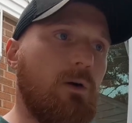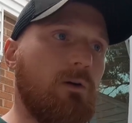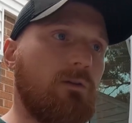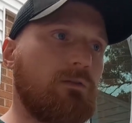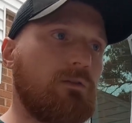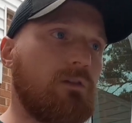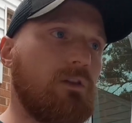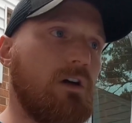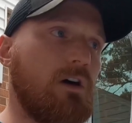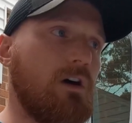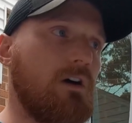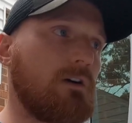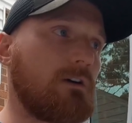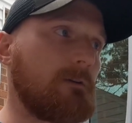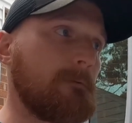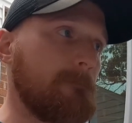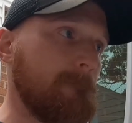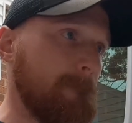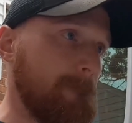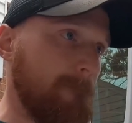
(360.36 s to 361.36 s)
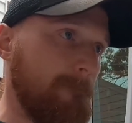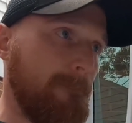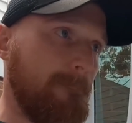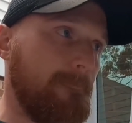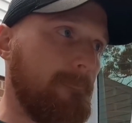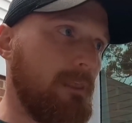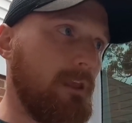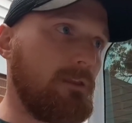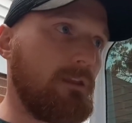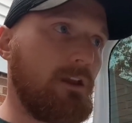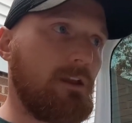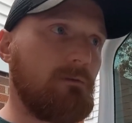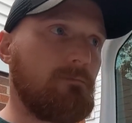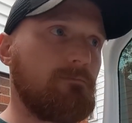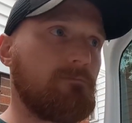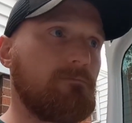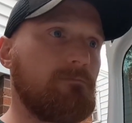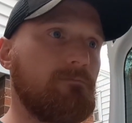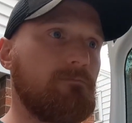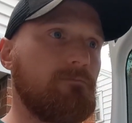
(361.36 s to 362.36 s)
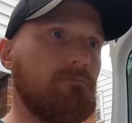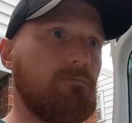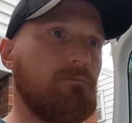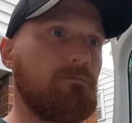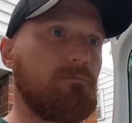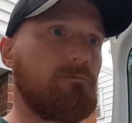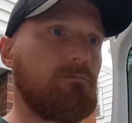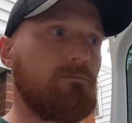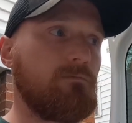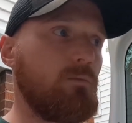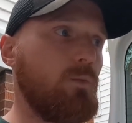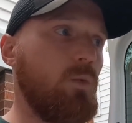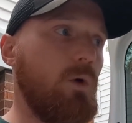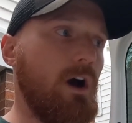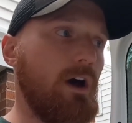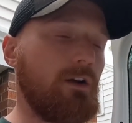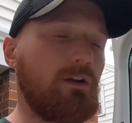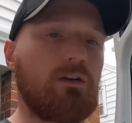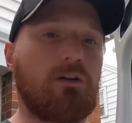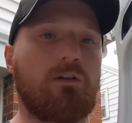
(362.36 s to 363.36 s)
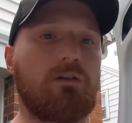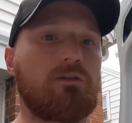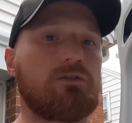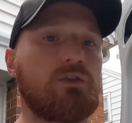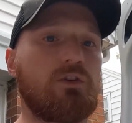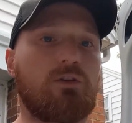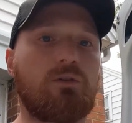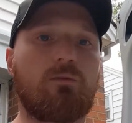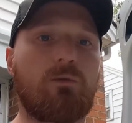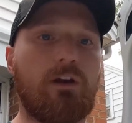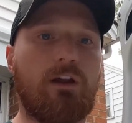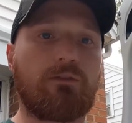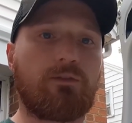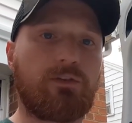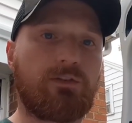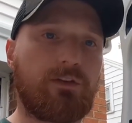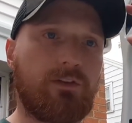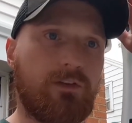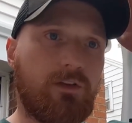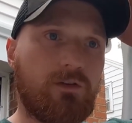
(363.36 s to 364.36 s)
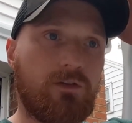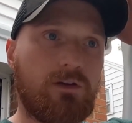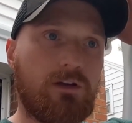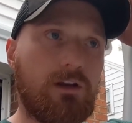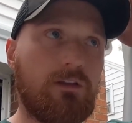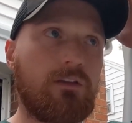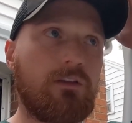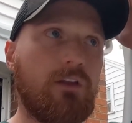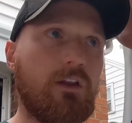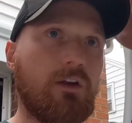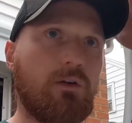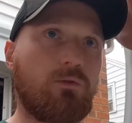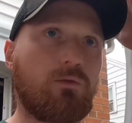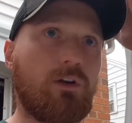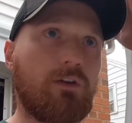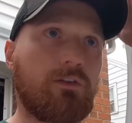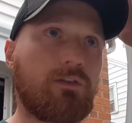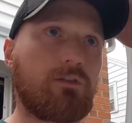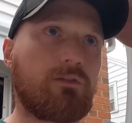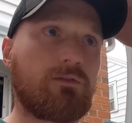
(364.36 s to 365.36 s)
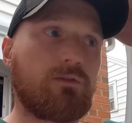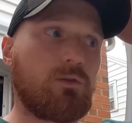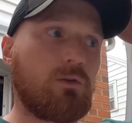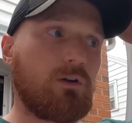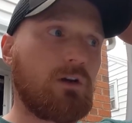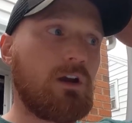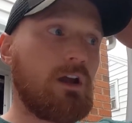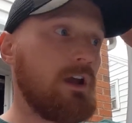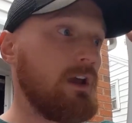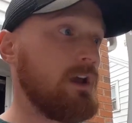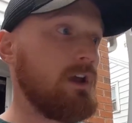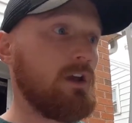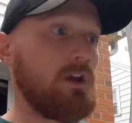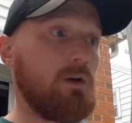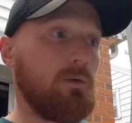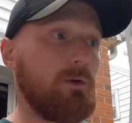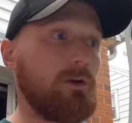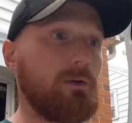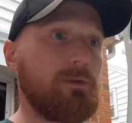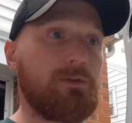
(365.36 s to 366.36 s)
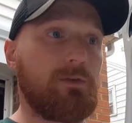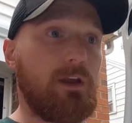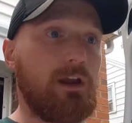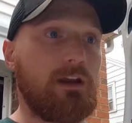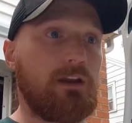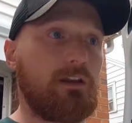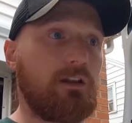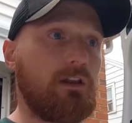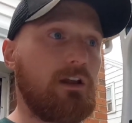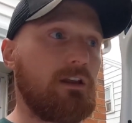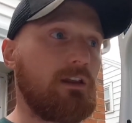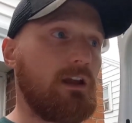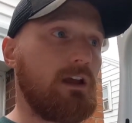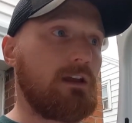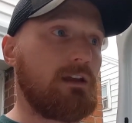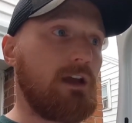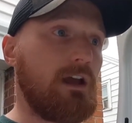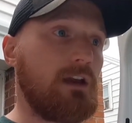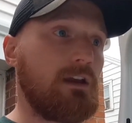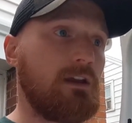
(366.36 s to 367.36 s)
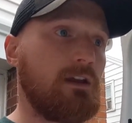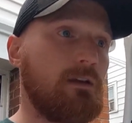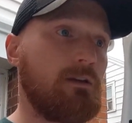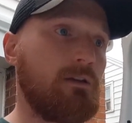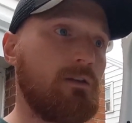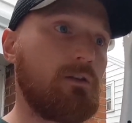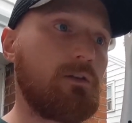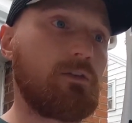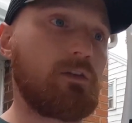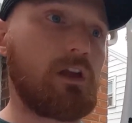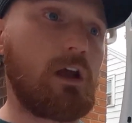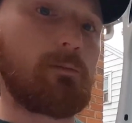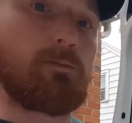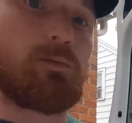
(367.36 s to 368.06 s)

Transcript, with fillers: however long, and then water, dirt, whatever sits underneath, and then it rusts the floor. We don't see anything like that yet. There's a